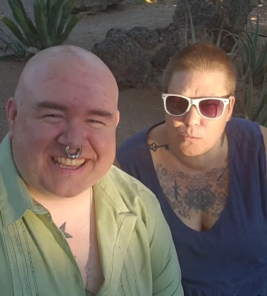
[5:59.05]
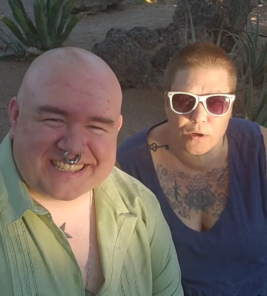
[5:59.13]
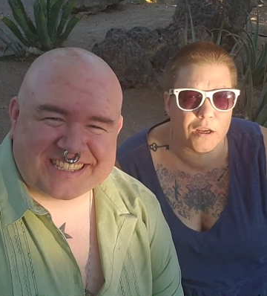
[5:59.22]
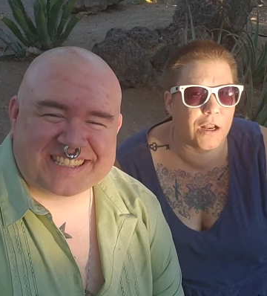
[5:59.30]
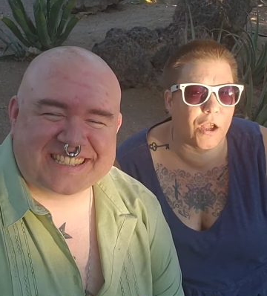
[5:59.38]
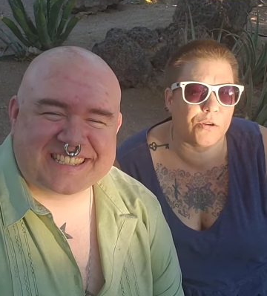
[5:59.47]
Speaker 1: We're
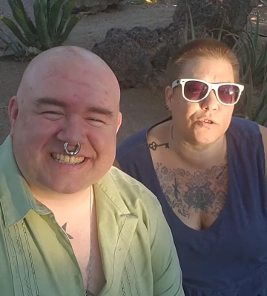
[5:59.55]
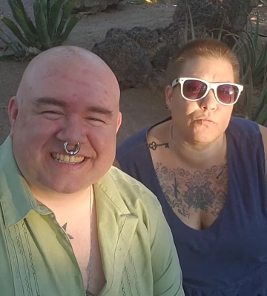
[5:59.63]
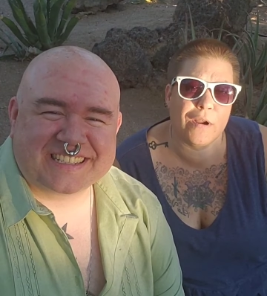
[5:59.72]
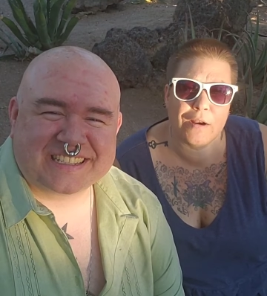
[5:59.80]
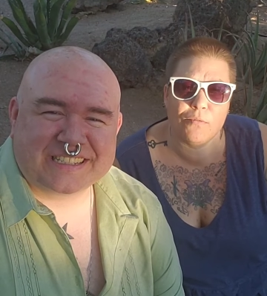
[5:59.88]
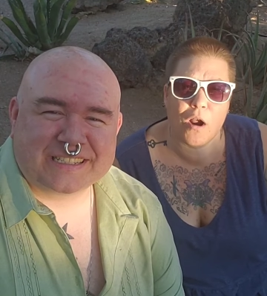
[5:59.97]
going to go to
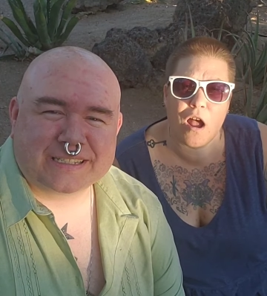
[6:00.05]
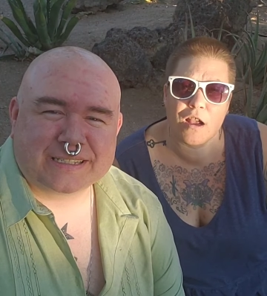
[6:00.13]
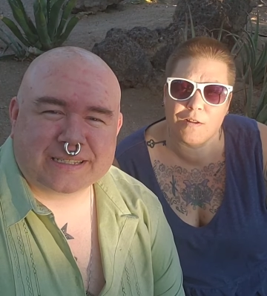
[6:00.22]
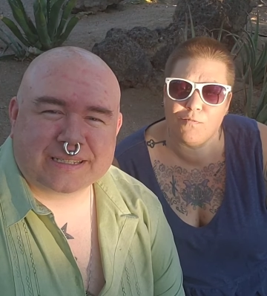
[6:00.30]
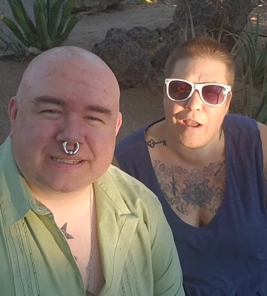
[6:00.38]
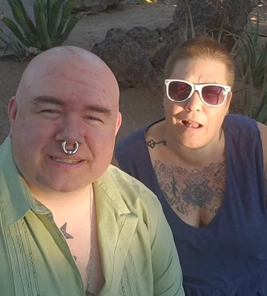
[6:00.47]
Red Rock
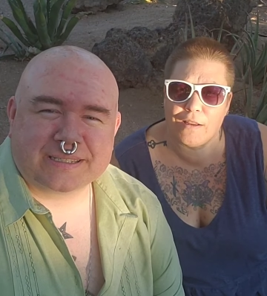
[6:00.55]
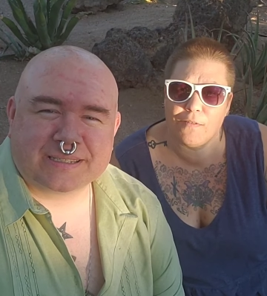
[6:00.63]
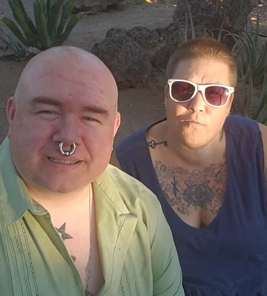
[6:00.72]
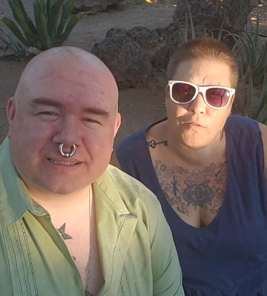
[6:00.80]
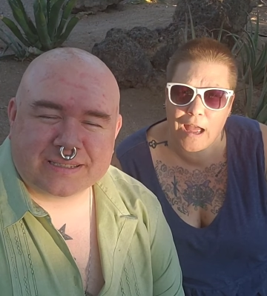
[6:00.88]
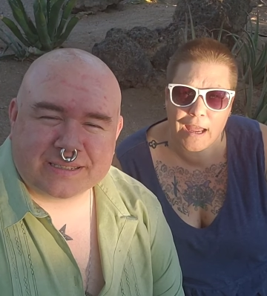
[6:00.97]
and Valley of
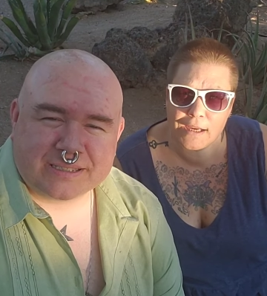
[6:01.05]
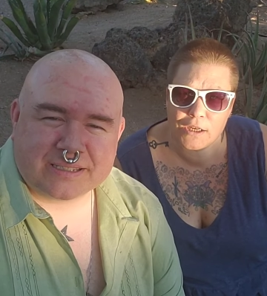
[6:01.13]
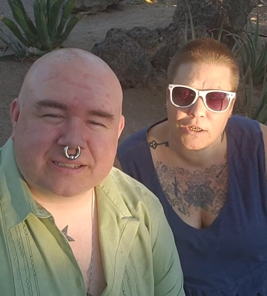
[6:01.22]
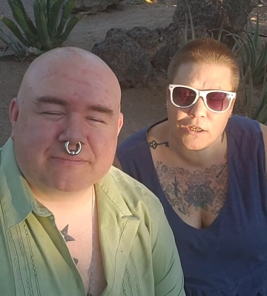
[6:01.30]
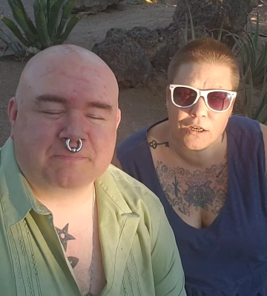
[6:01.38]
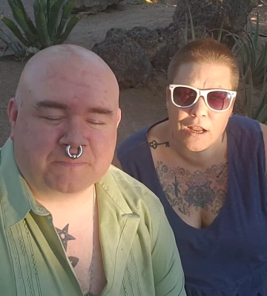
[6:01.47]

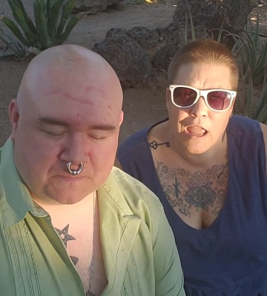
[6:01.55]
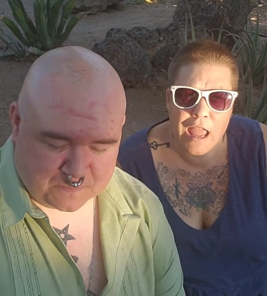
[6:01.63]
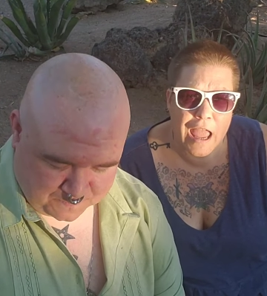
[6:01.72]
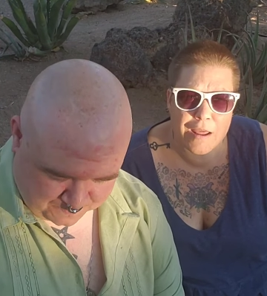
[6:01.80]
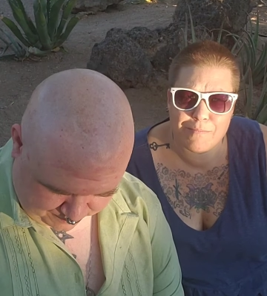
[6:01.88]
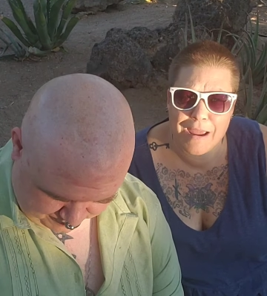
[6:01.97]
Fire
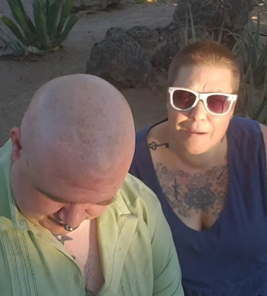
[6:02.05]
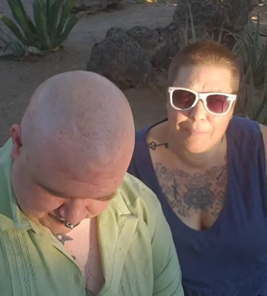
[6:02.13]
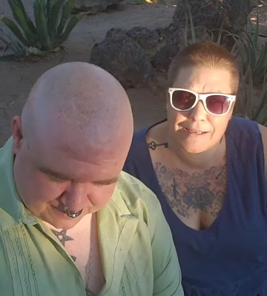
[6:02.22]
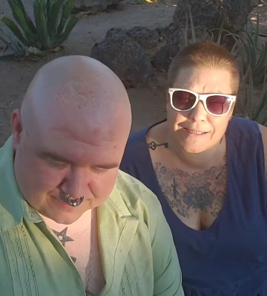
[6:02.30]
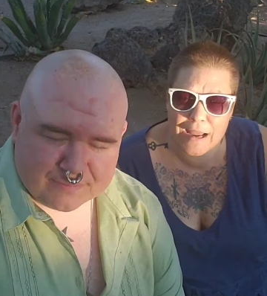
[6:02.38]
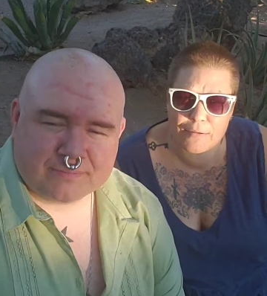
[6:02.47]
and
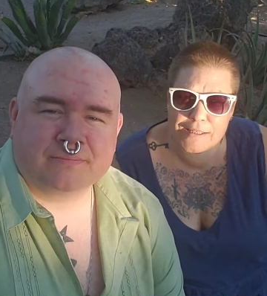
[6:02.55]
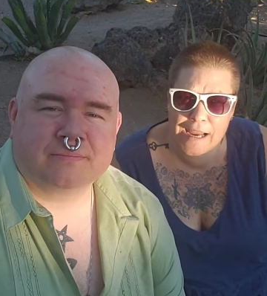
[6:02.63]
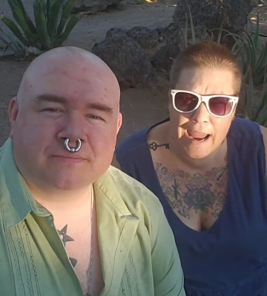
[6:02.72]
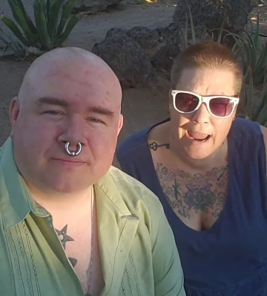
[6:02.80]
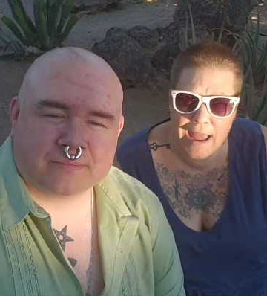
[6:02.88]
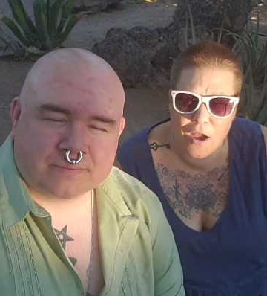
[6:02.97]
maybe
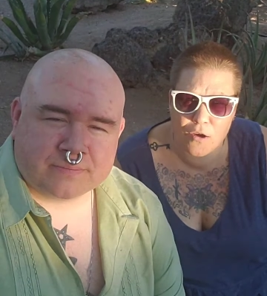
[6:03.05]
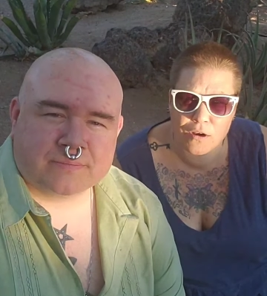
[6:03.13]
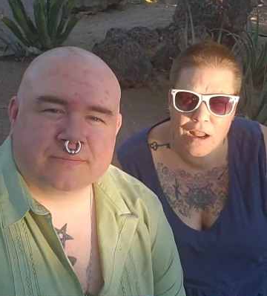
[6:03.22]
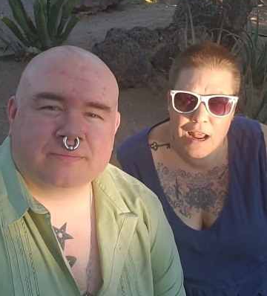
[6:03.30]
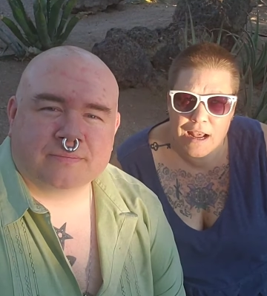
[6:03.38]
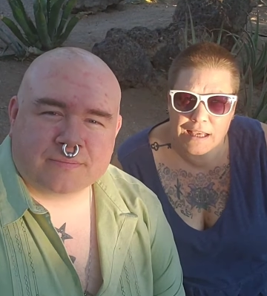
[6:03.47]
downtown,
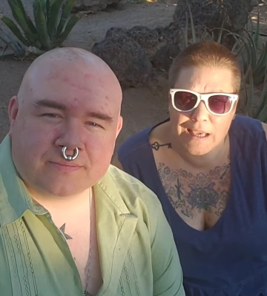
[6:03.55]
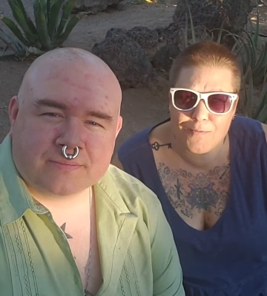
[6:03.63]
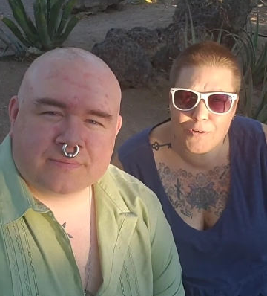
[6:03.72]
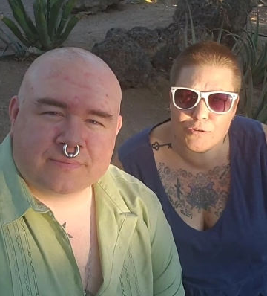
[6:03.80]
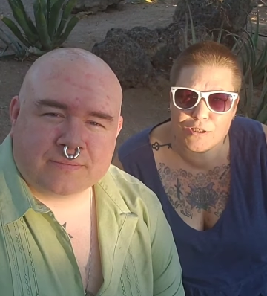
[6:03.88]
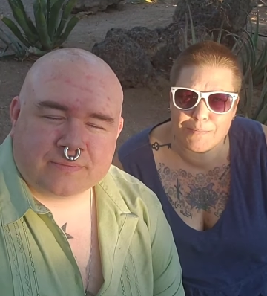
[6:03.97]
give
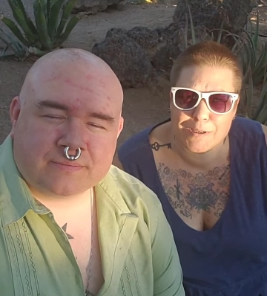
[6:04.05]
you some